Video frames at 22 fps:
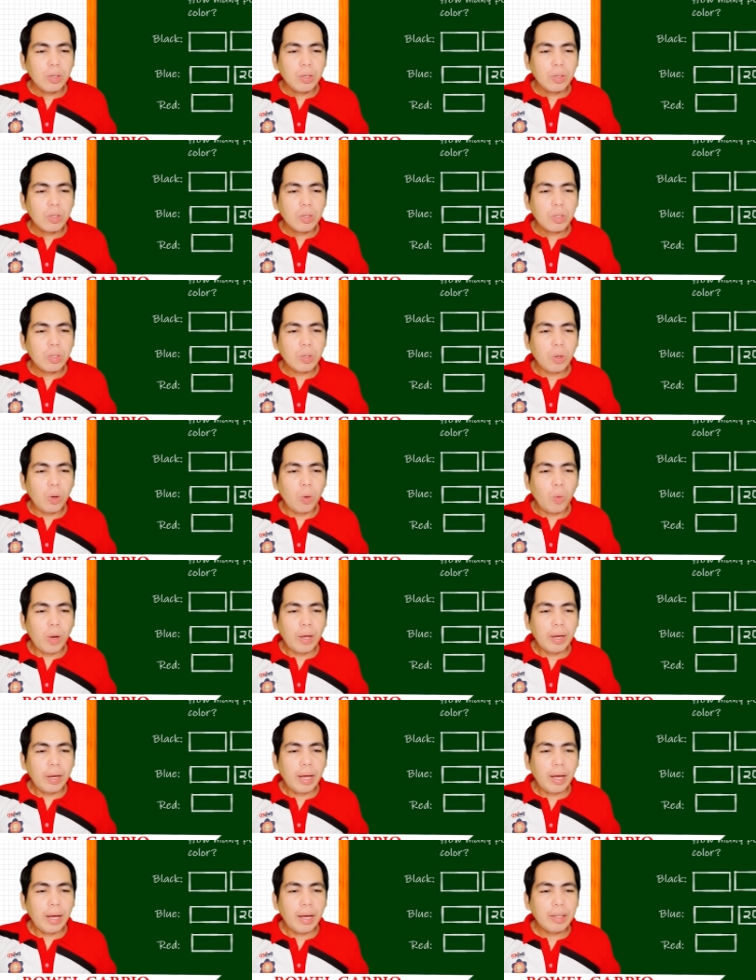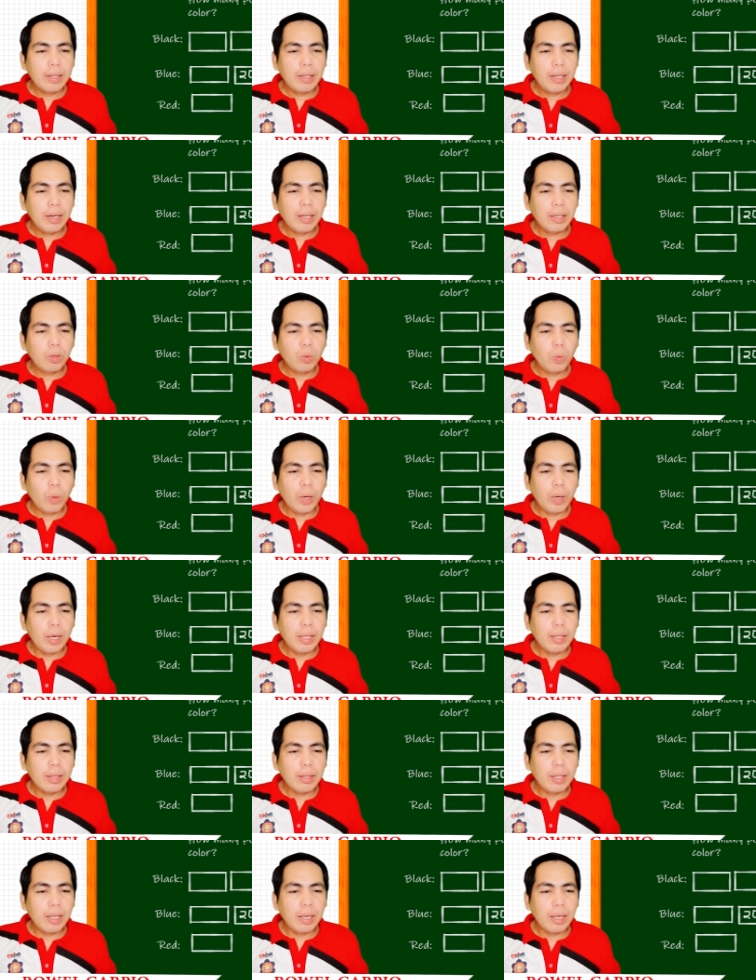So
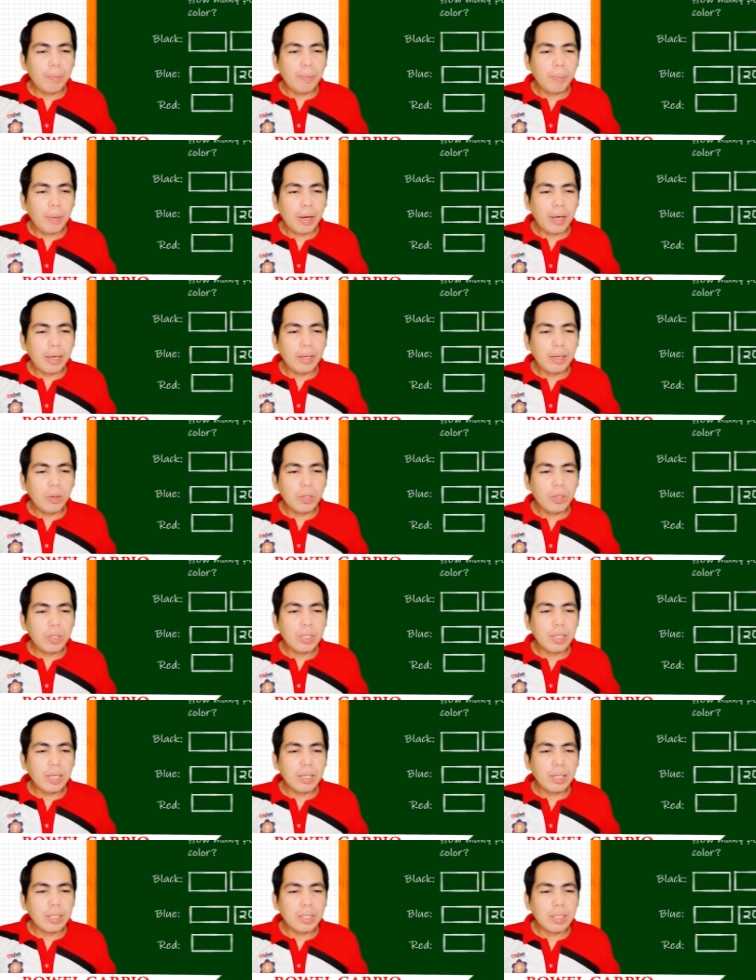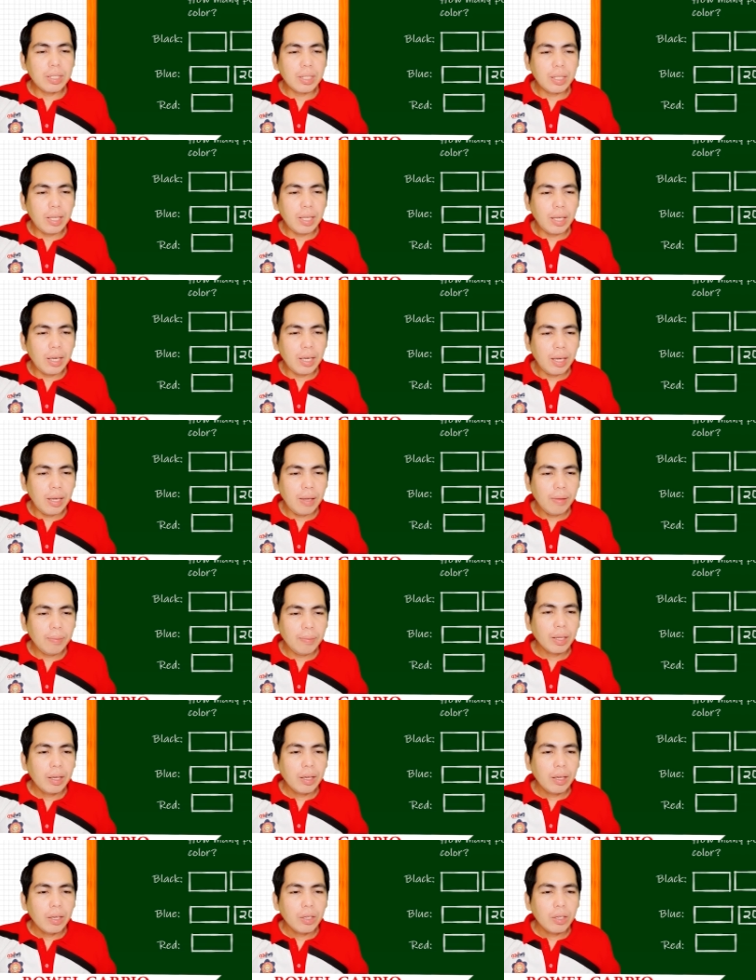120 minus 60,
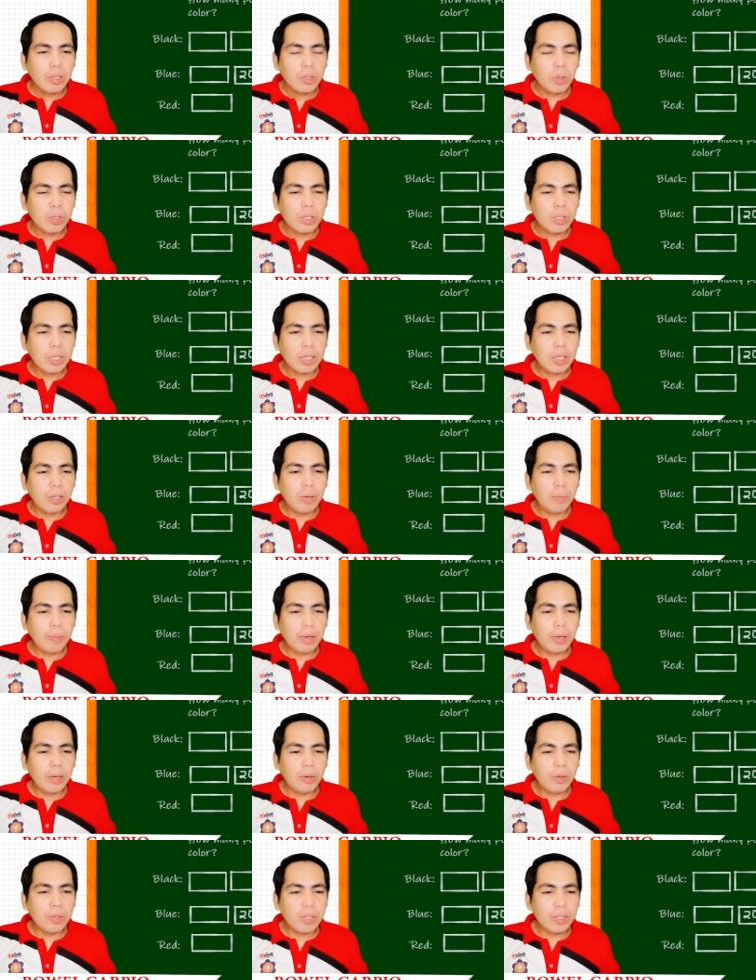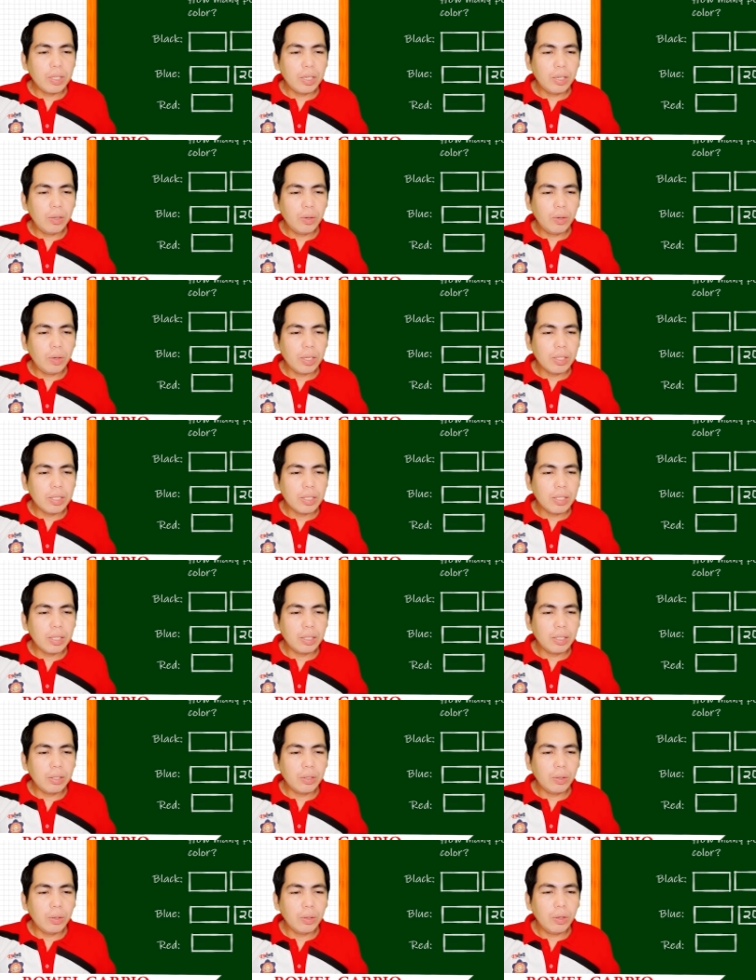so 0 minus 0 is
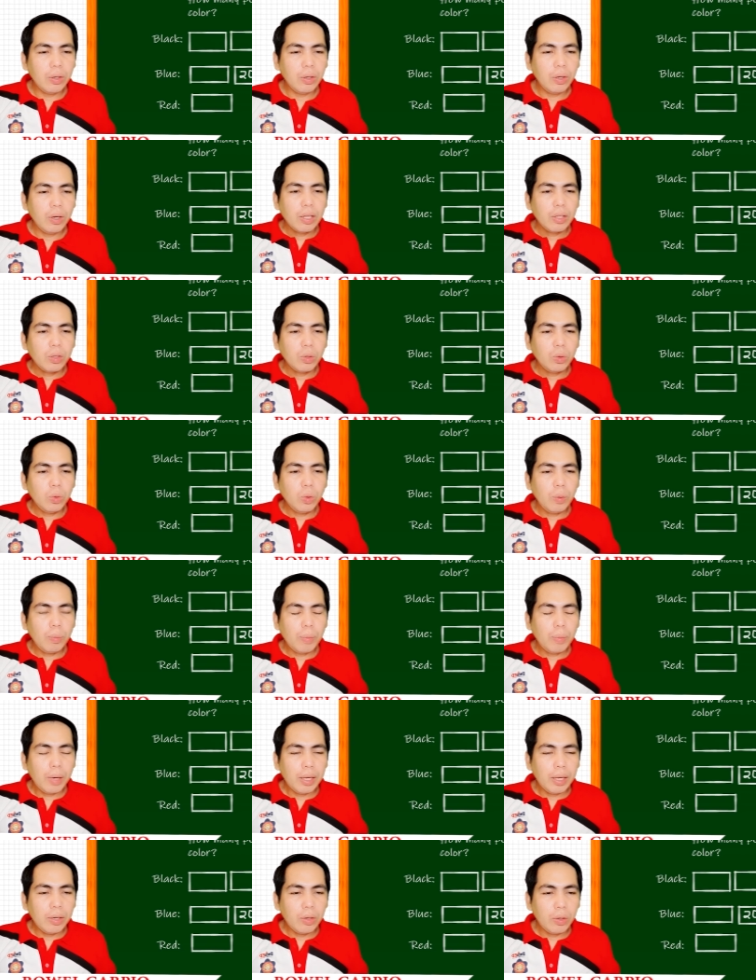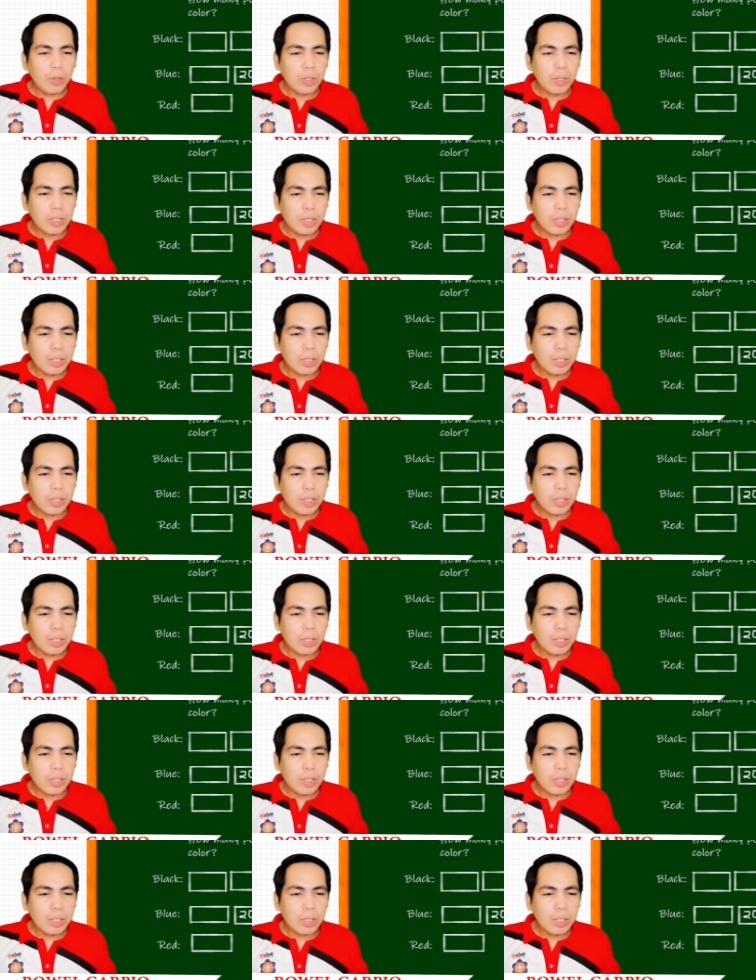0. 2 minus